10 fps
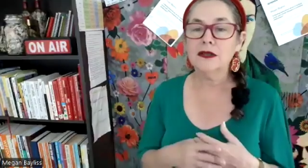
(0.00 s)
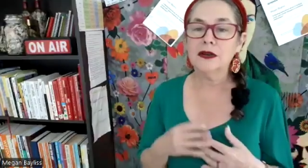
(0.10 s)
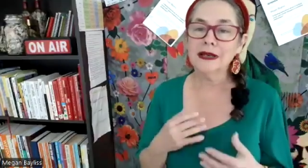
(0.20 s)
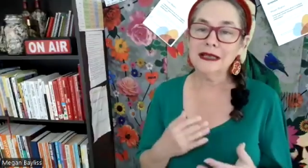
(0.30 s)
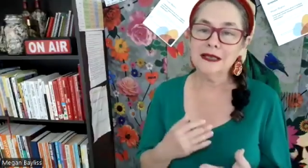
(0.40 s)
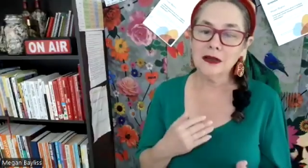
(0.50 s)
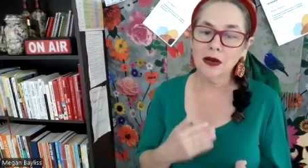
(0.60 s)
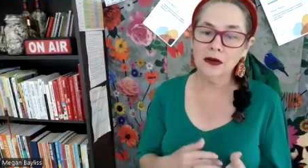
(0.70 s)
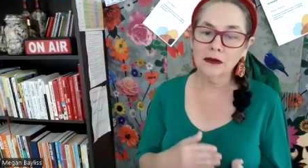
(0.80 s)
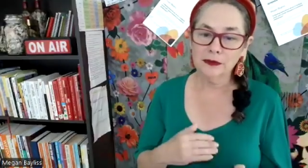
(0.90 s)
So his
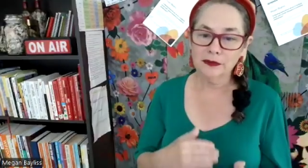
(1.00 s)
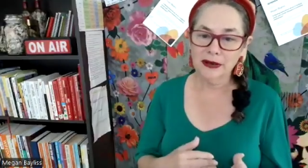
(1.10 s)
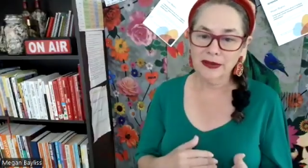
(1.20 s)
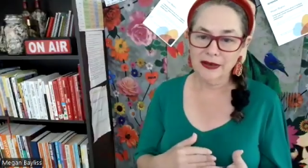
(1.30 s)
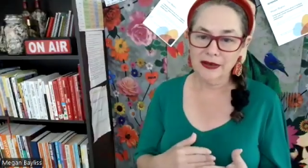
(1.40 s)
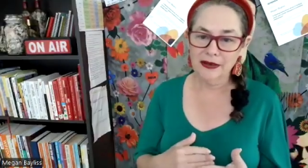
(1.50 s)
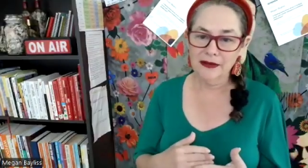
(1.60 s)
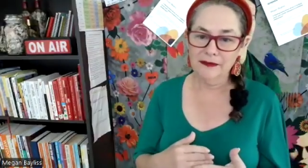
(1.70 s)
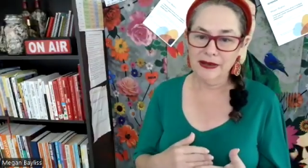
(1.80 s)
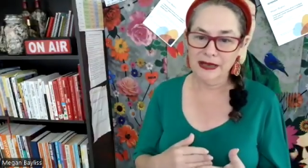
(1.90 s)
older brother
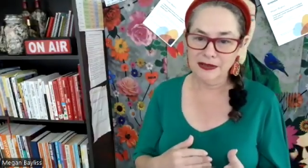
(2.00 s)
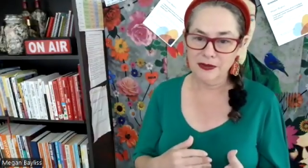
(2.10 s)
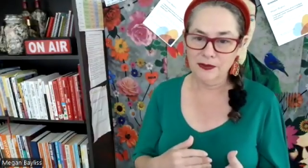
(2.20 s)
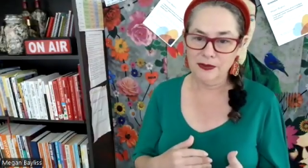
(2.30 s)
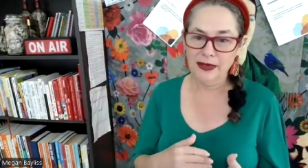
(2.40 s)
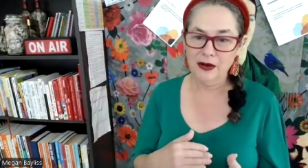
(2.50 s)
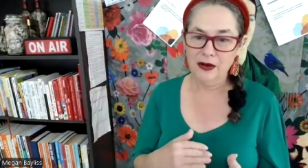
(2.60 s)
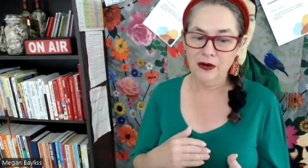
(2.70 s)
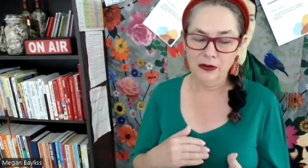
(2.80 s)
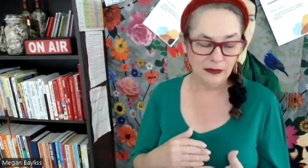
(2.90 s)
passed away
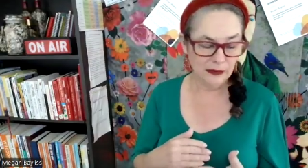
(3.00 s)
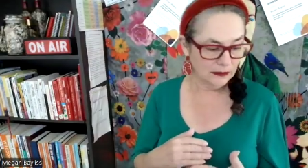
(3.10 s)
on,